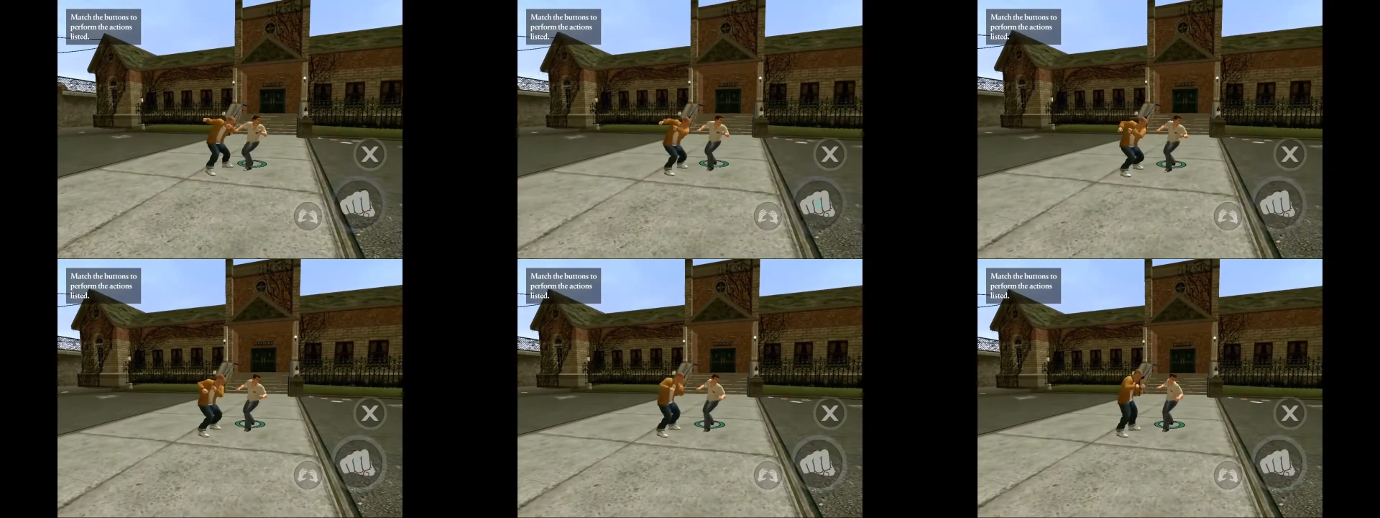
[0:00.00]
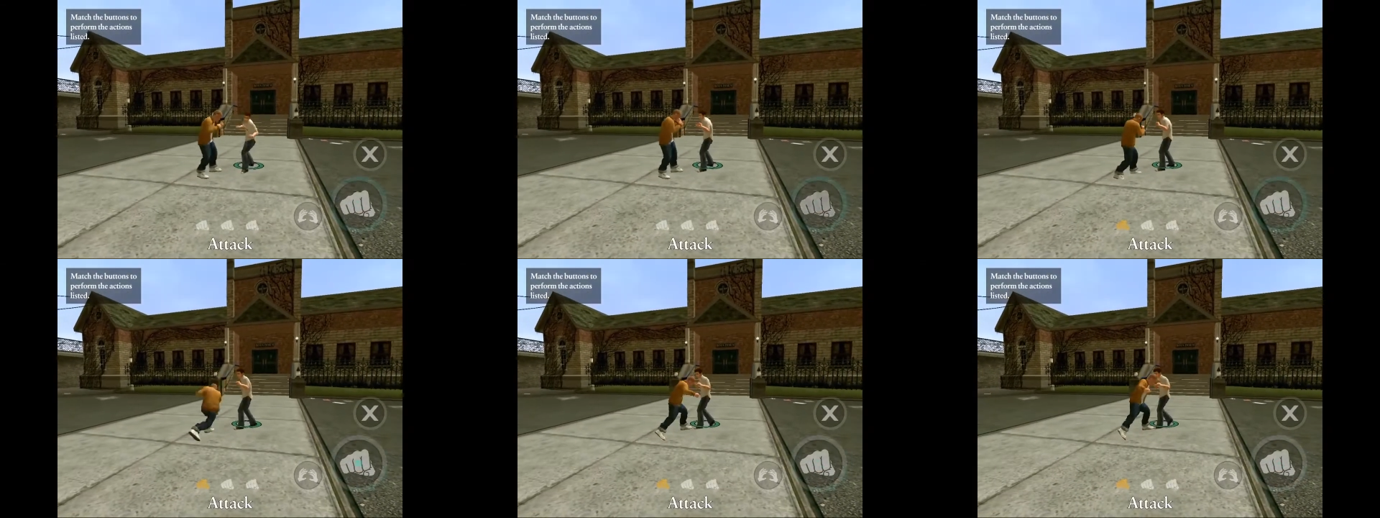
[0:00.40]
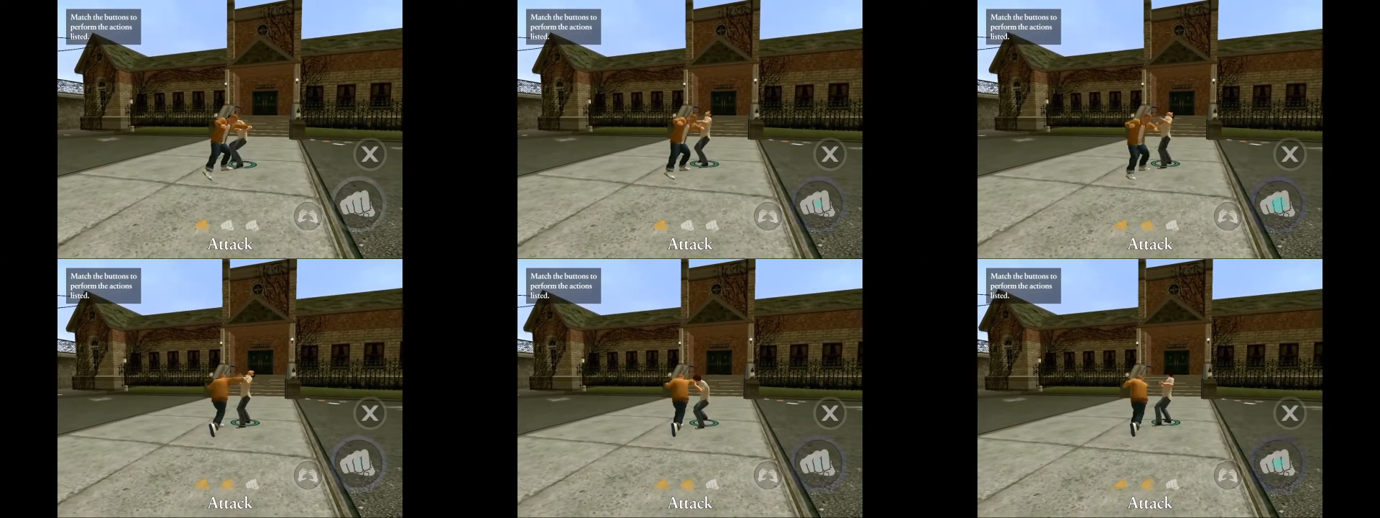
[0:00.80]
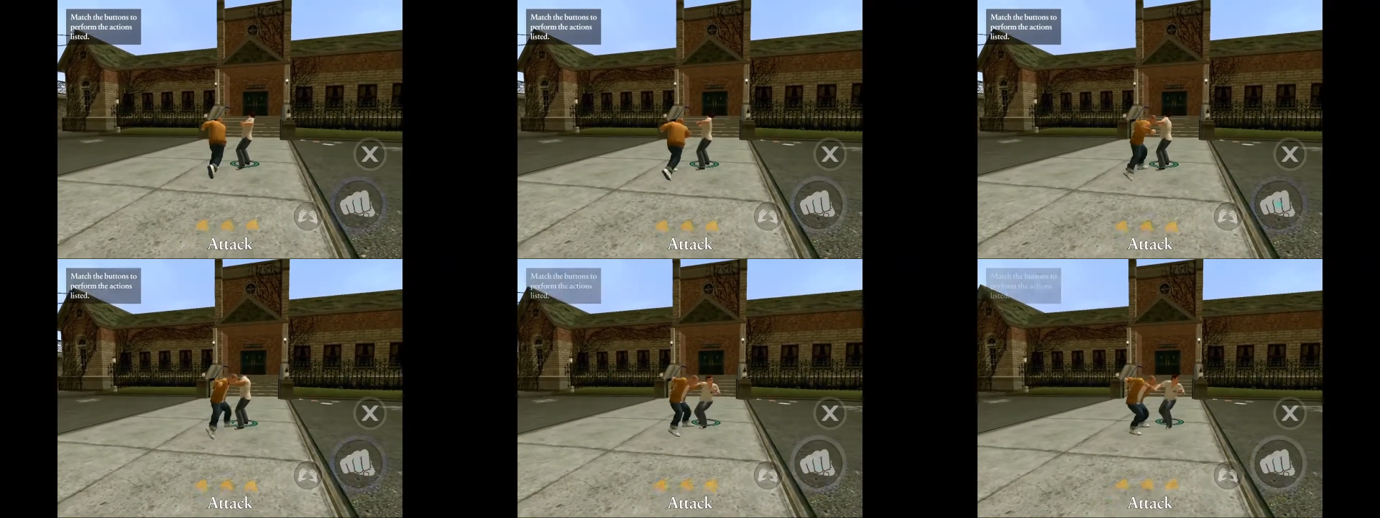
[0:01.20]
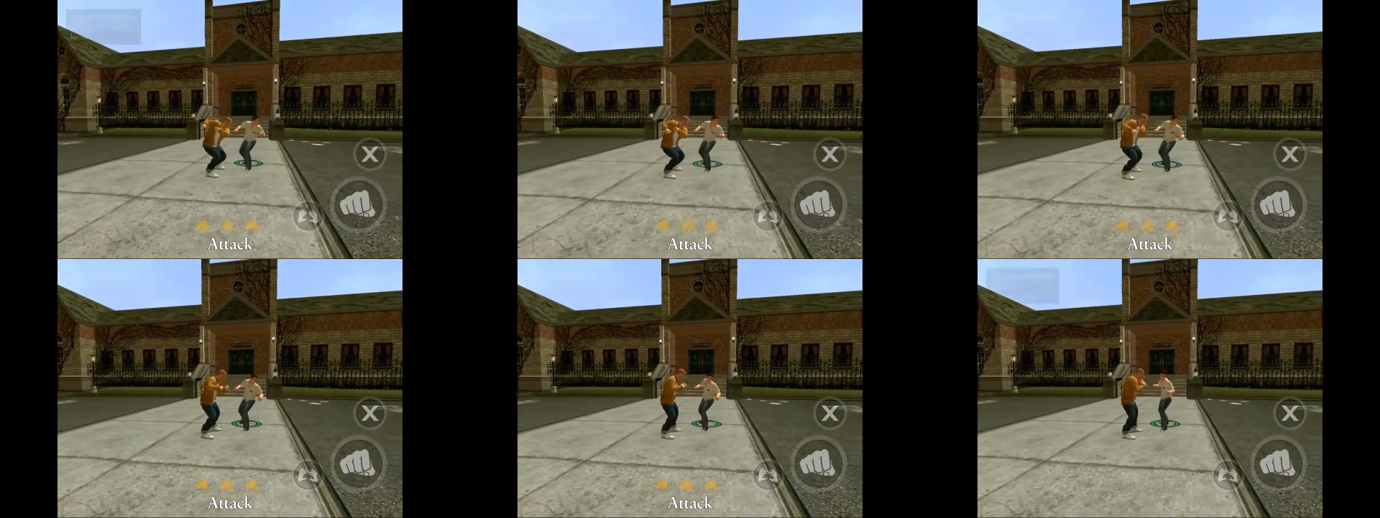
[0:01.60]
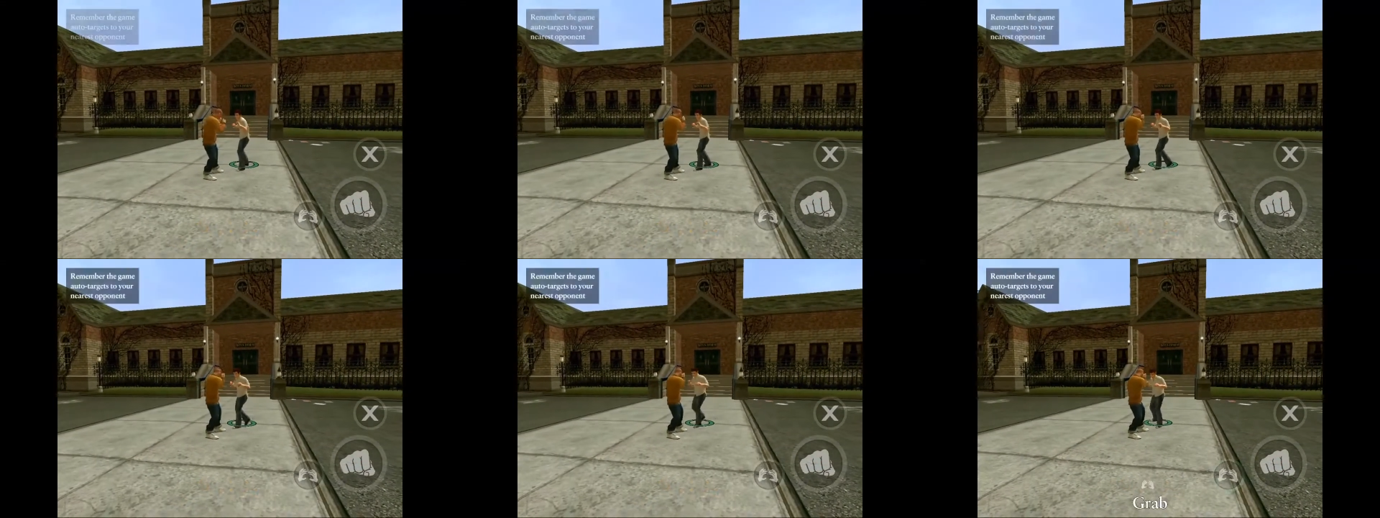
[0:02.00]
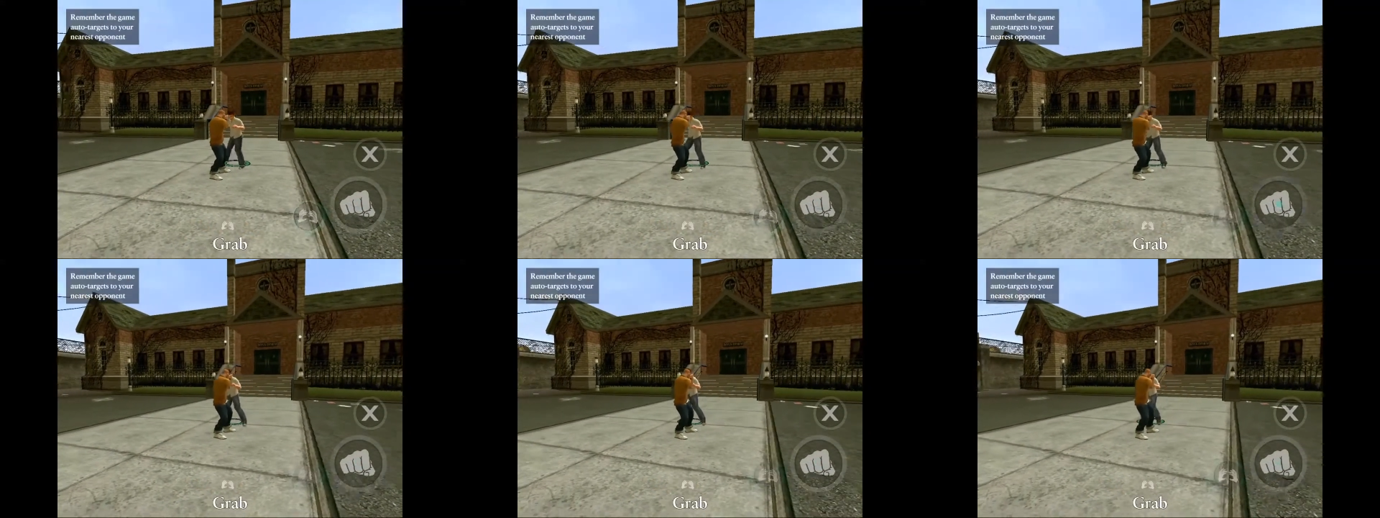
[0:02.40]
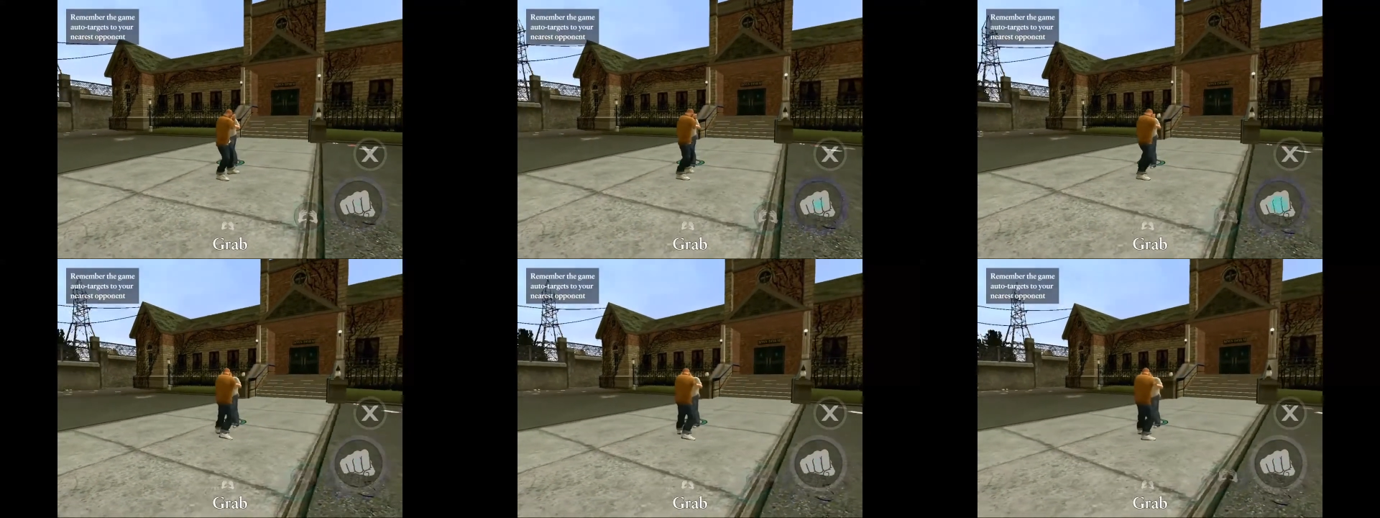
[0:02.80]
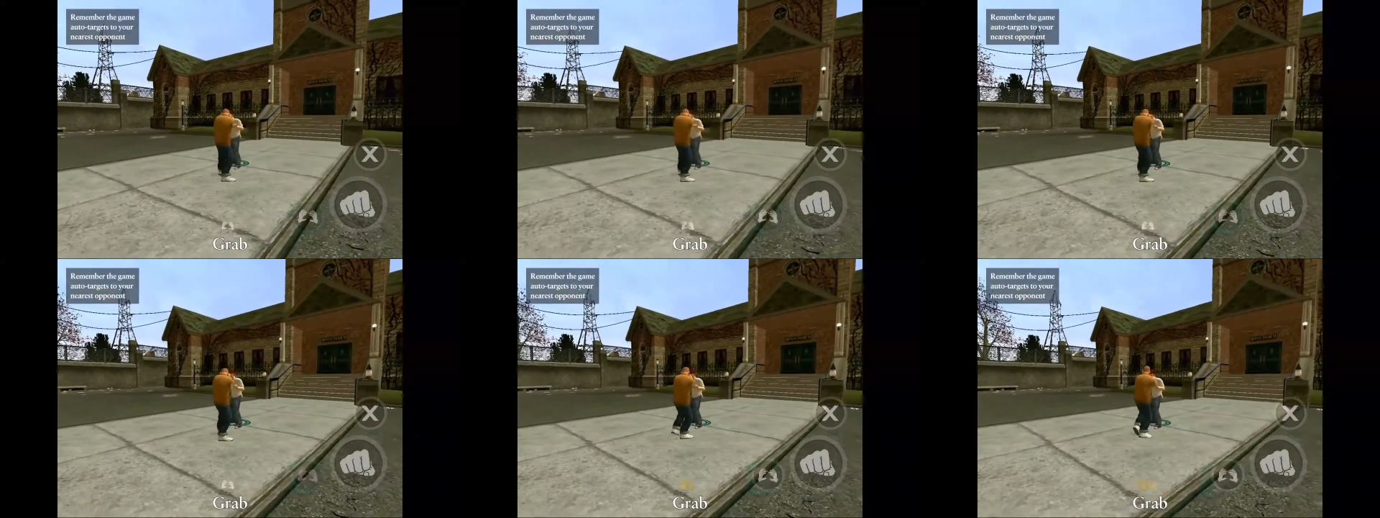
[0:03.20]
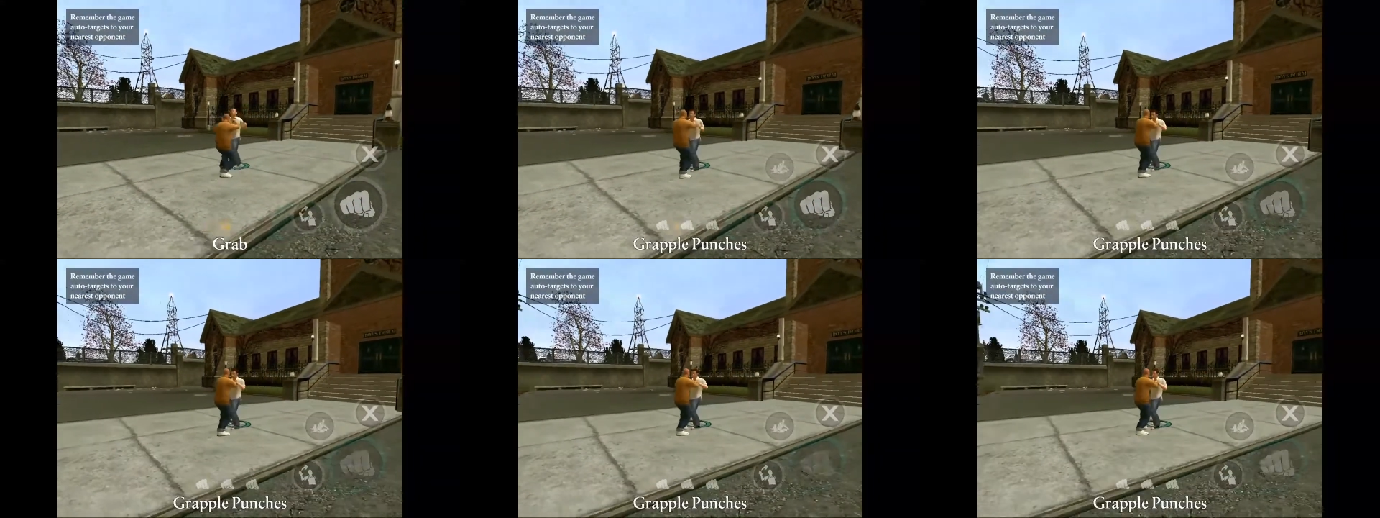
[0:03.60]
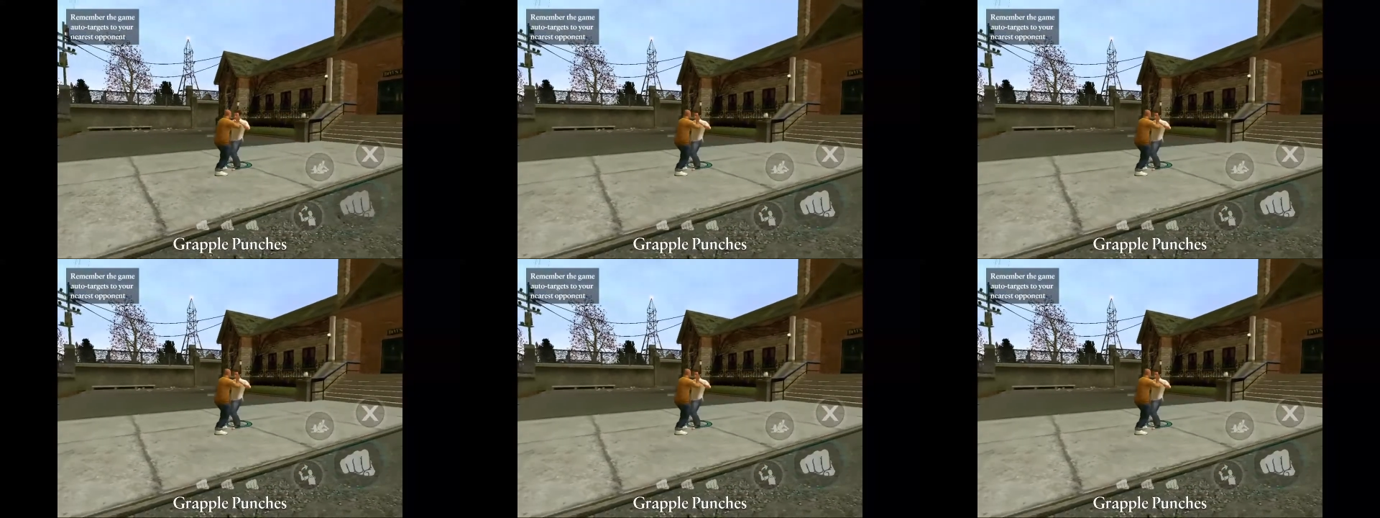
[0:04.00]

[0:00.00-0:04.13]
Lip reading: (no speaker visible)